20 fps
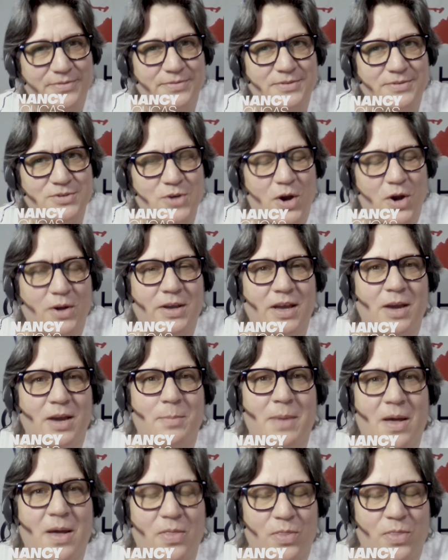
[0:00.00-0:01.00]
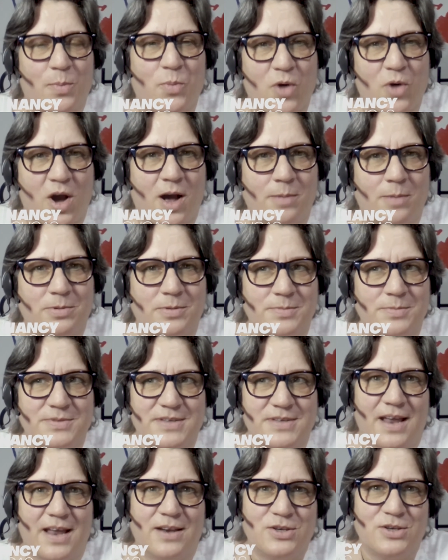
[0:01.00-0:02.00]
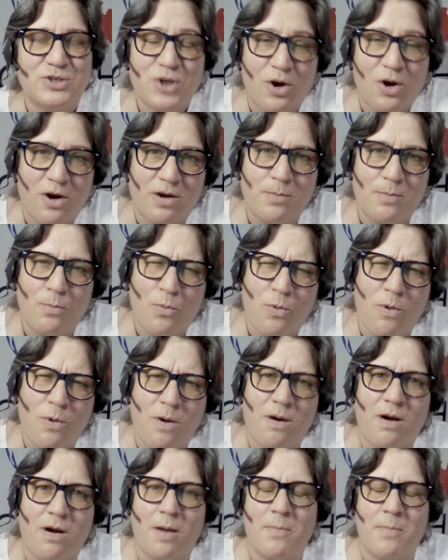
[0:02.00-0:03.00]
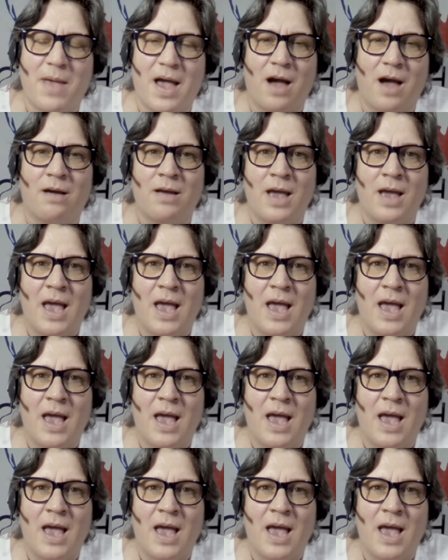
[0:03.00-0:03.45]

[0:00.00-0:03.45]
talking about the problems and talk more about